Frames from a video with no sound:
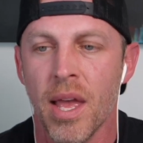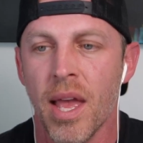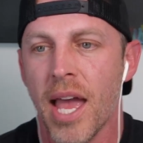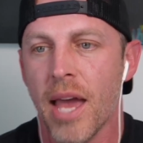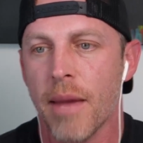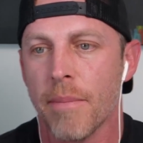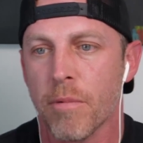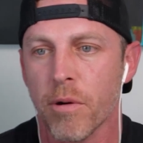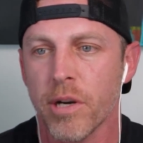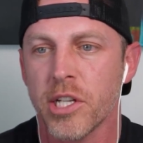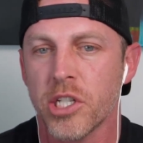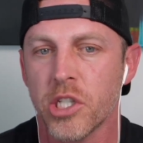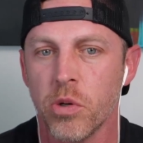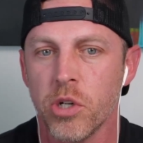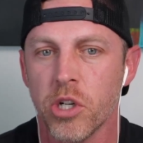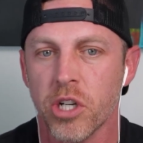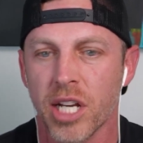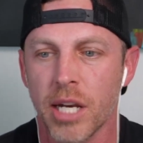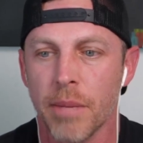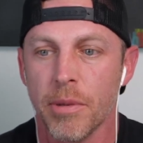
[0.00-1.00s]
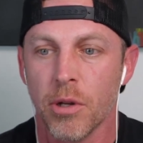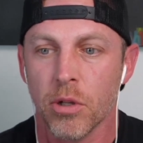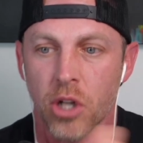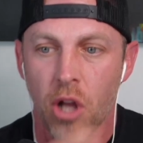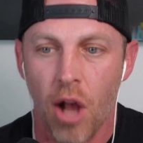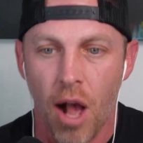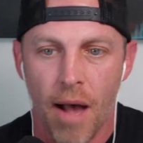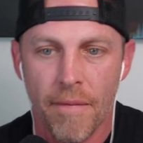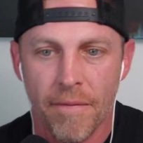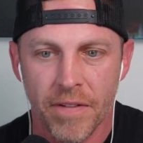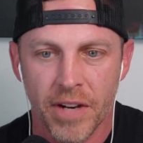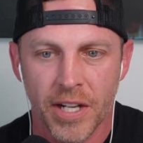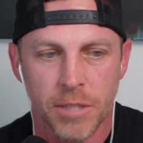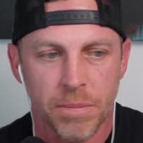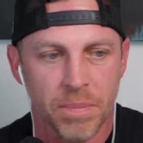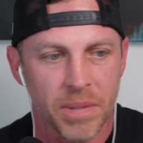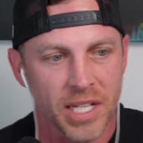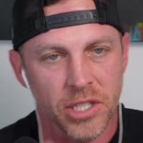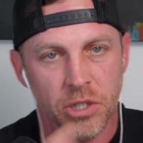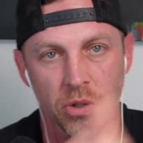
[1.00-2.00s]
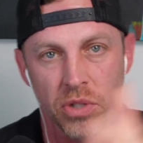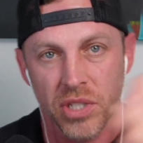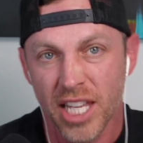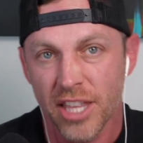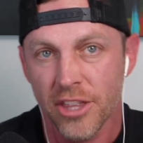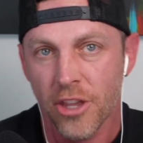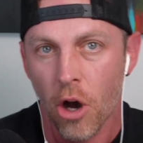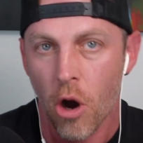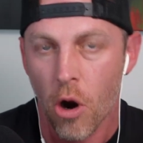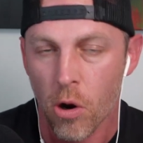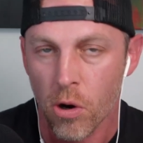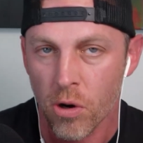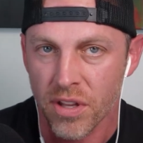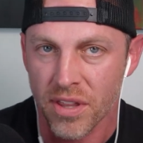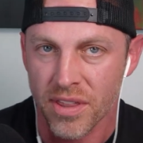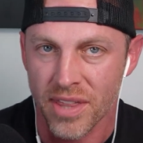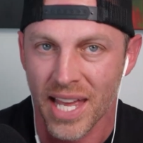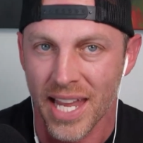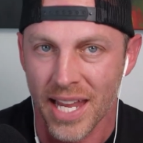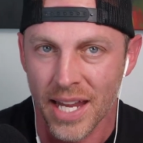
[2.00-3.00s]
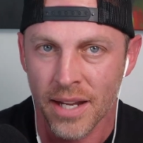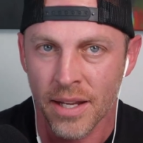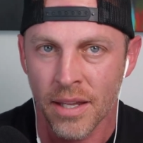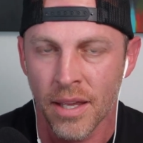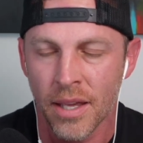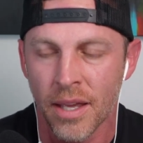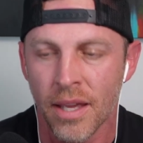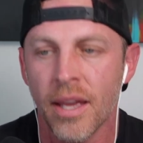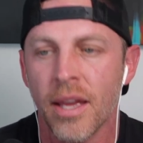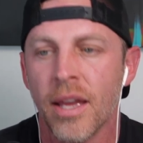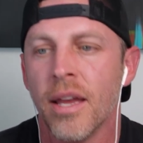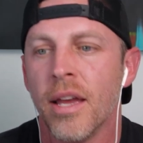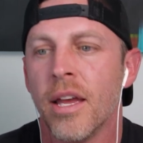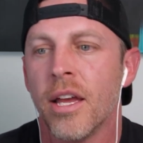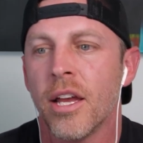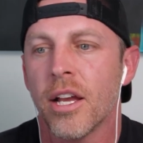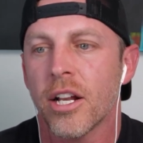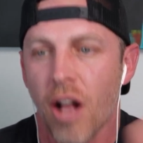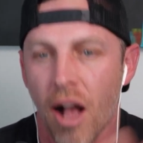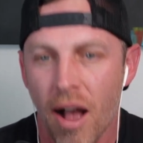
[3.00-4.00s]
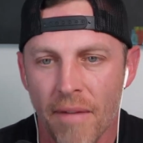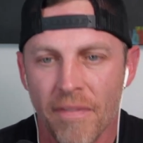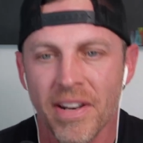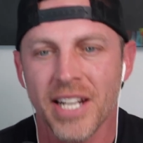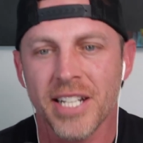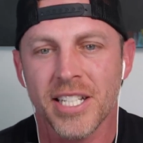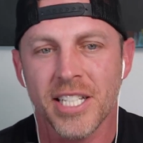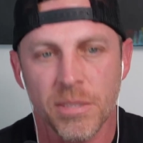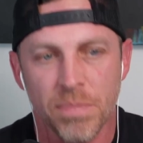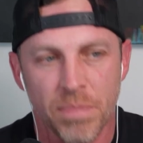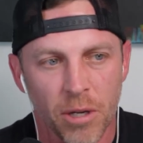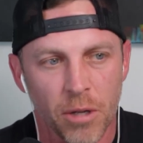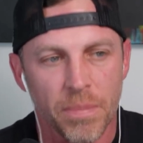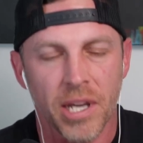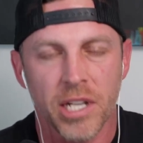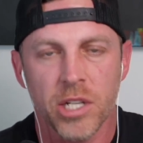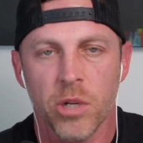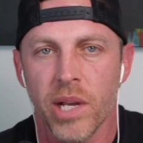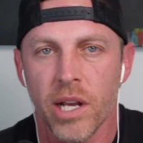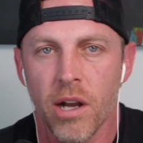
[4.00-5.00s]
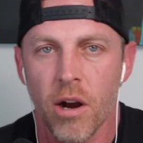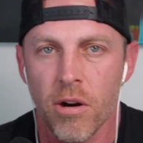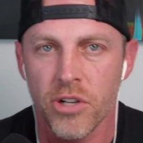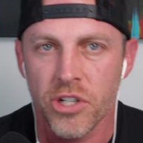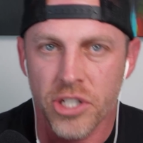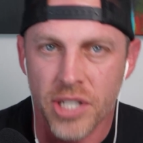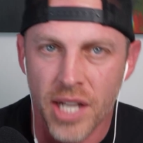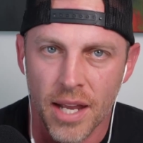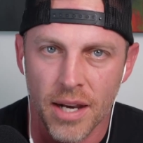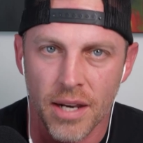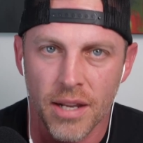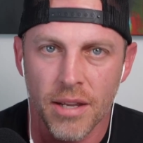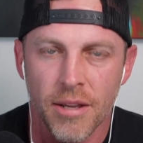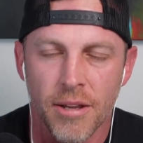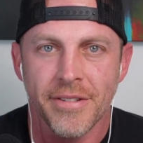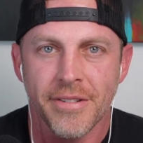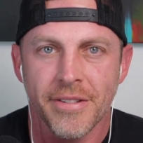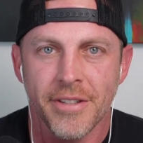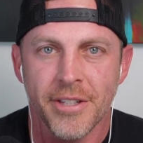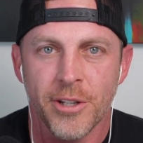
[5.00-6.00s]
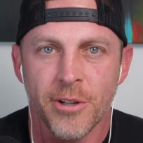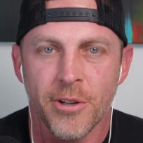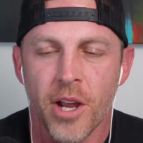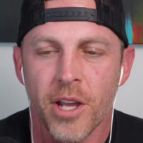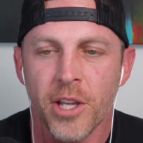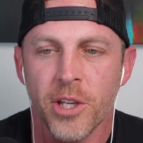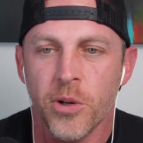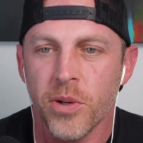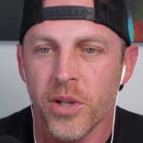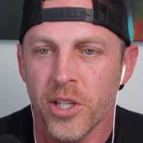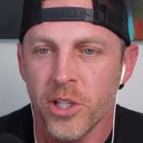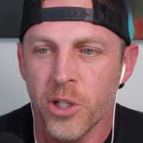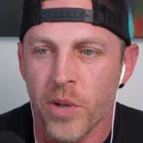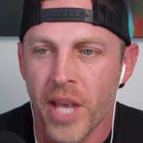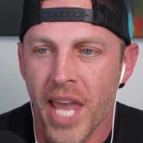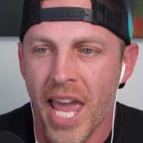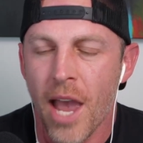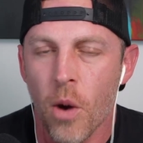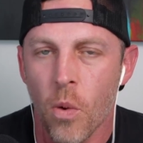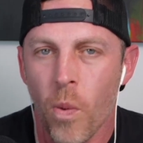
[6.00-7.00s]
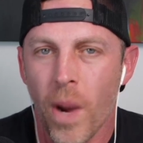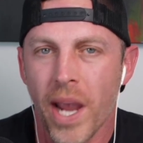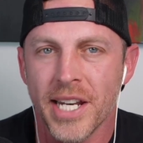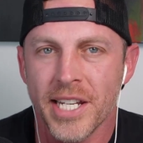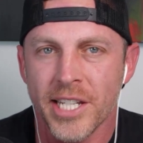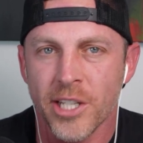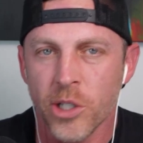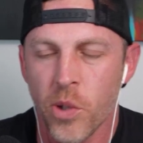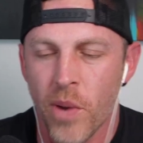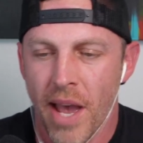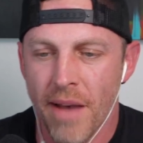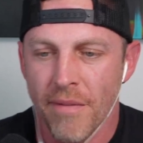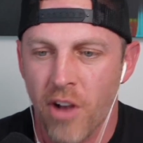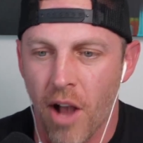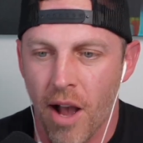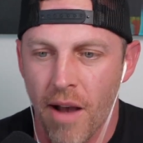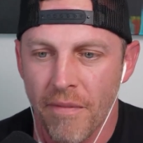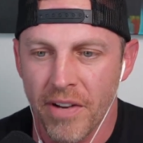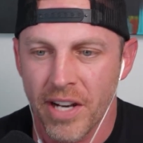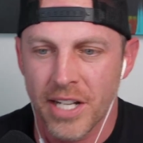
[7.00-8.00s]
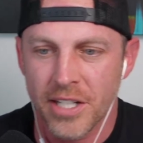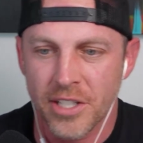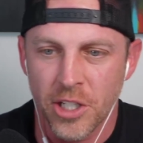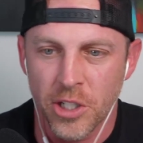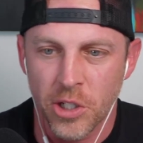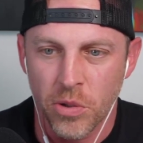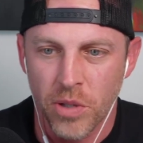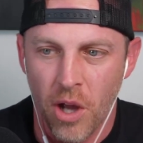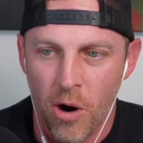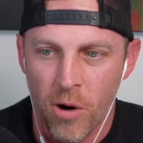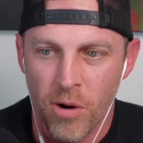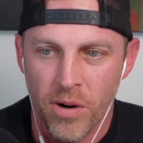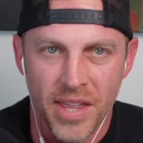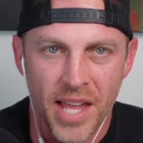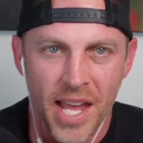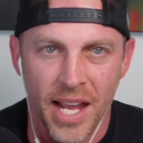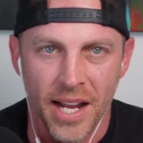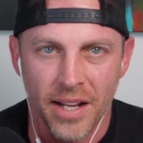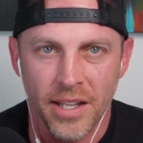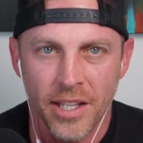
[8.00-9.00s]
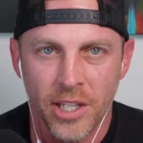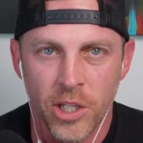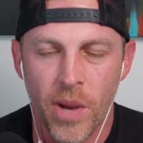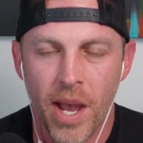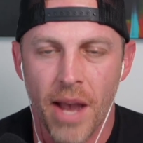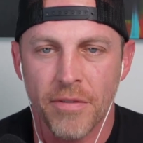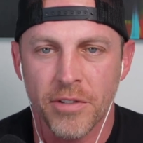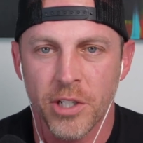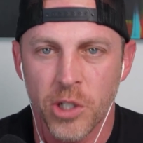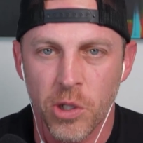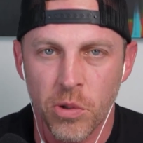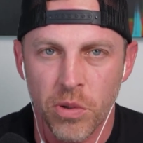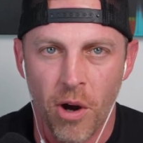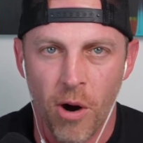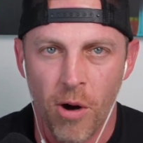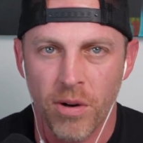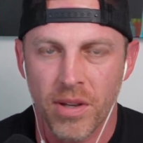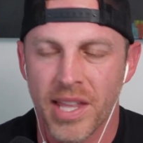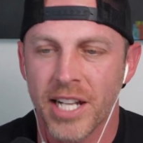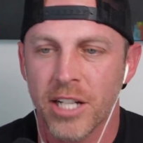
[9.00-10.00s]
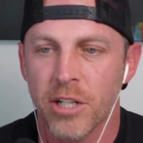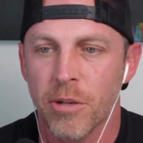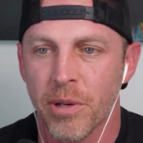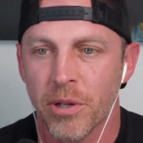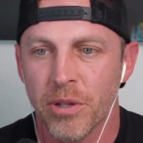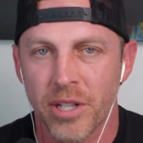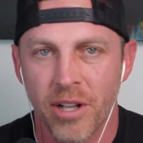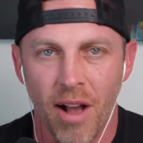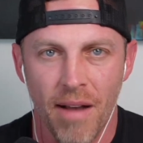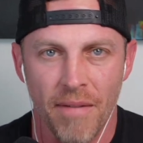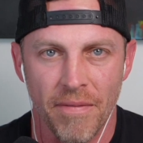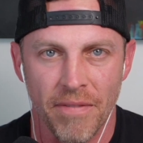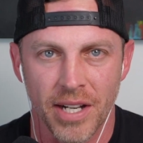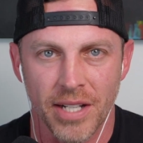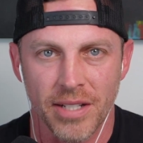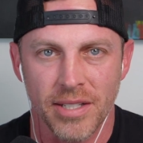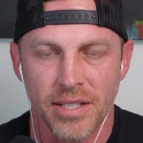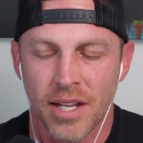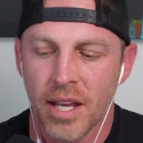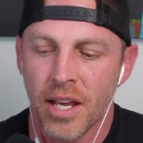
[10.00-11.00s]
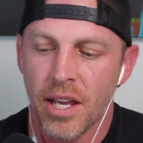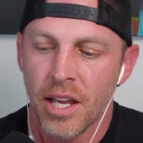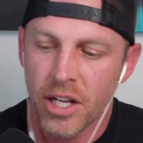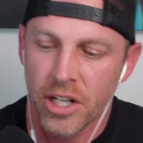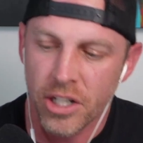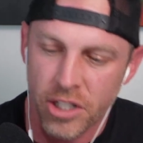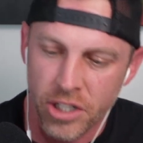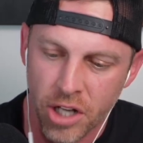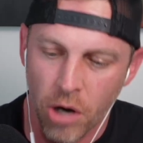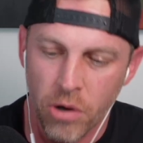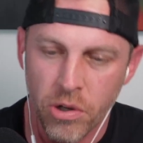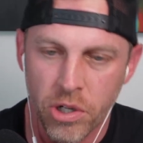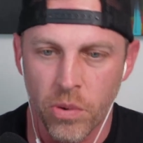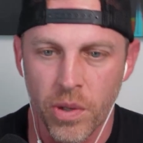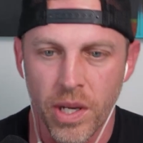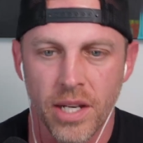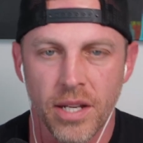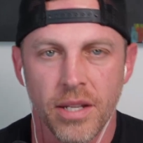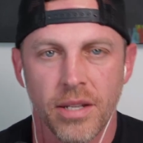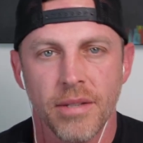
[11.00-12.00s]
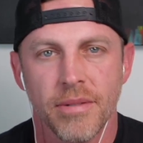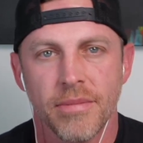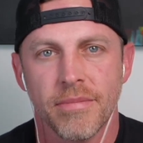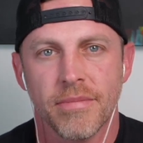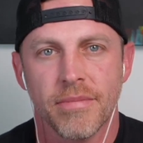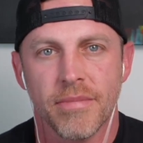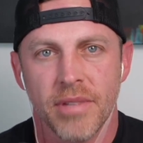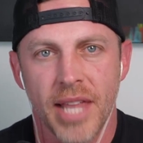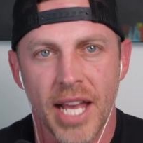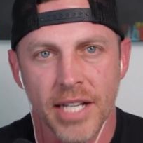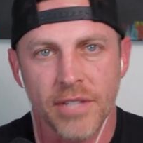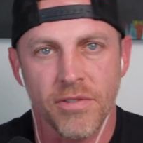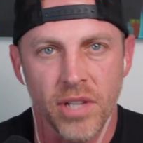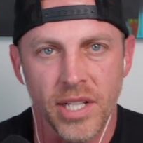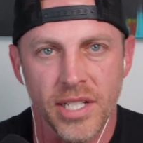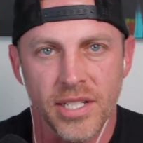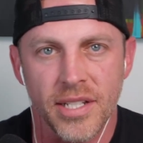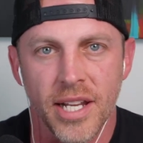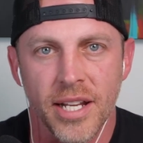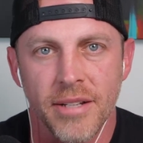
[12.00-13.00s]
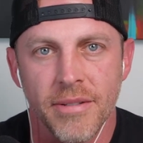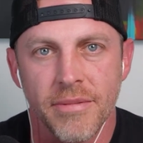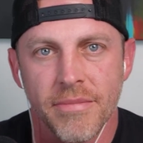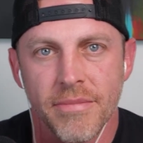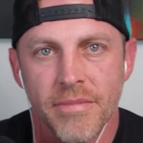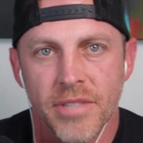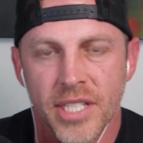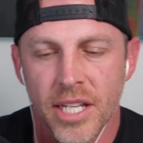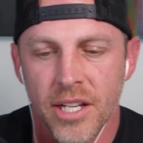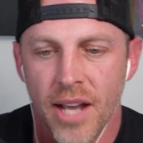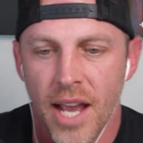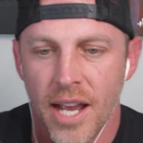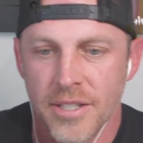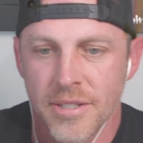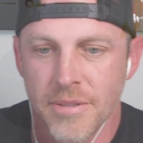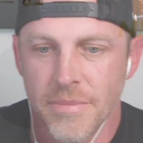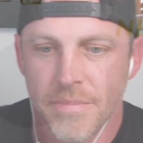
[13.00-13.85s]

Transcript: and pretty soon you're going to build confidence because you did the hard thing. Confidence is built by doing hard shit. You can't wait until you have confidence to do the hard thing. You have to do the hard thing to build the confidence. Go do it. Thanks for listening. See you guys.